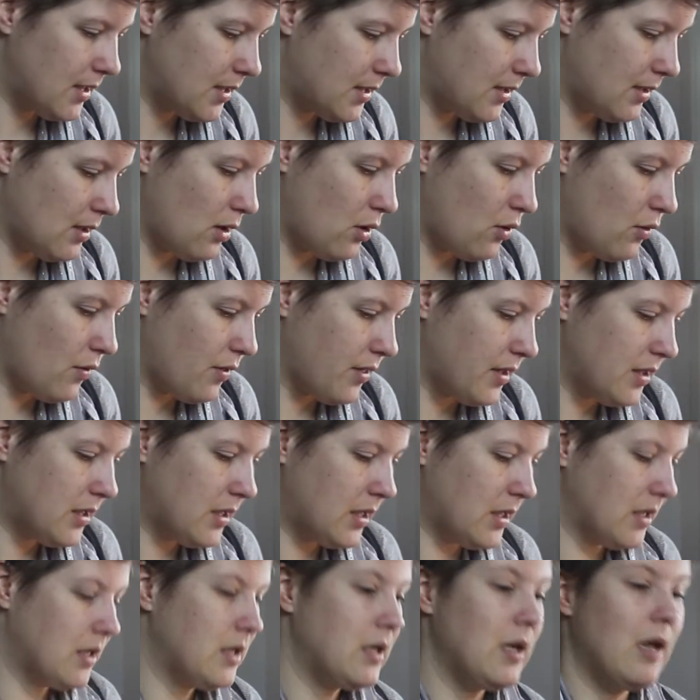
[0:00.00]
So
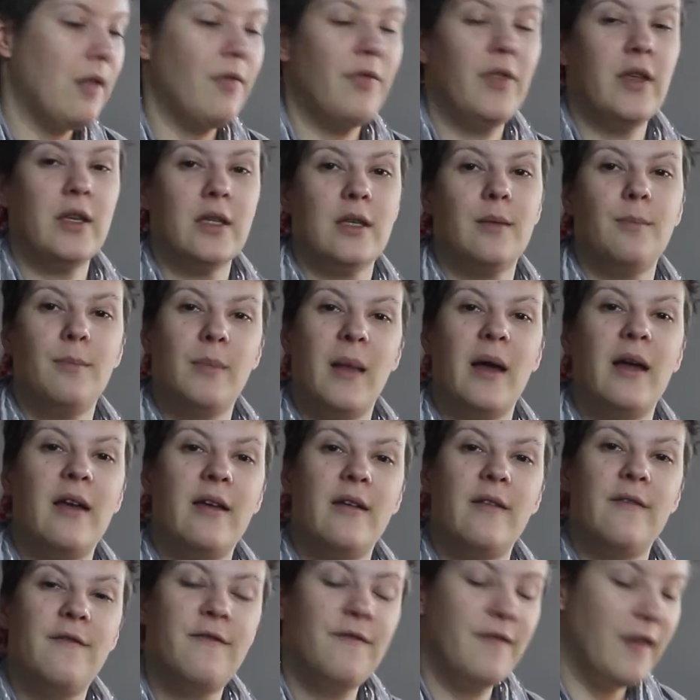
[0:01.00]
this is
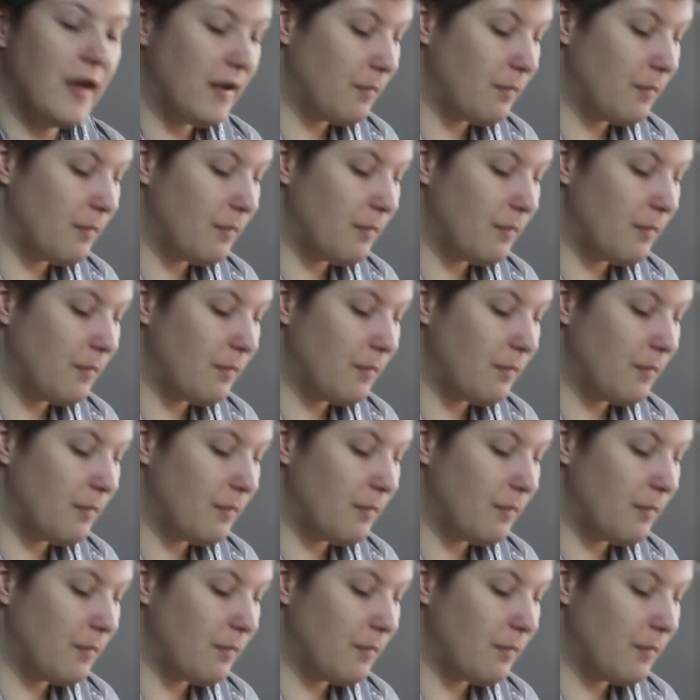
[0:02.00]
my